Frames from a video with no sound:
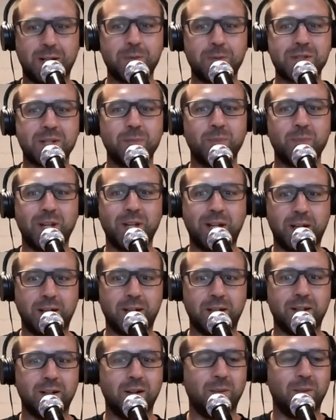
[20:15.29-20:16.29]
I was
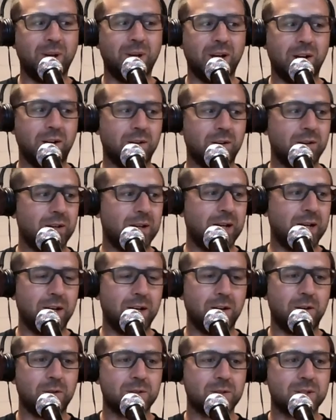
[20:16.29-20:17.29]
complaining about
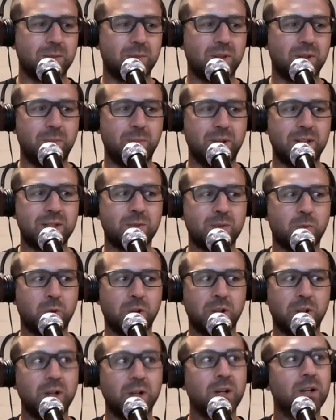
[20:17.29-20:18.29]
how some of the meets
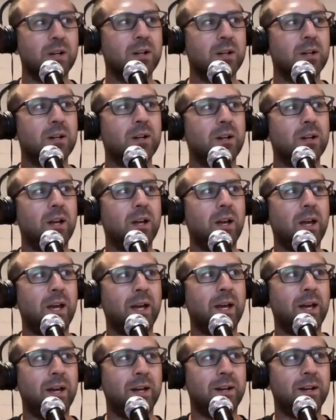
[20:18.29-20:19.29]
were,
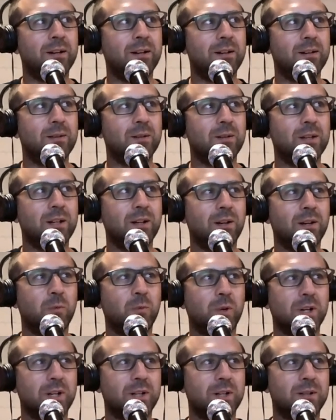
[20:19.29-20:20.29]
and
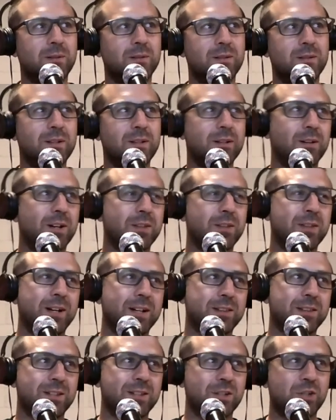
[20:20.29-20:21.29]
I
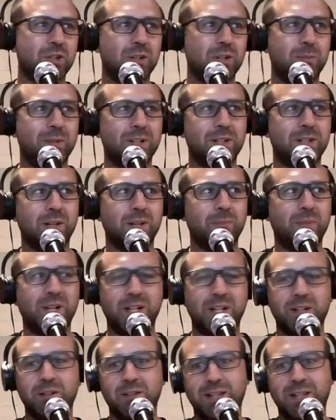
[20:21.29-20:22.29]
thought this should have been done
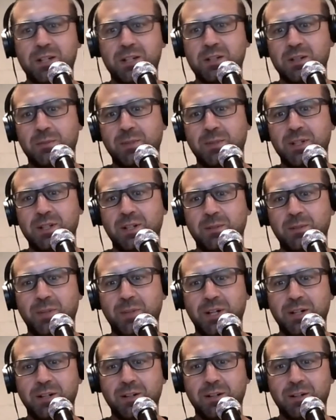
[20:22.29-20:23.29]
better, that should have been done
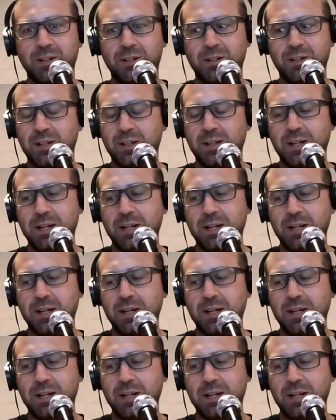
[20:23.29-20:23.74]
better, and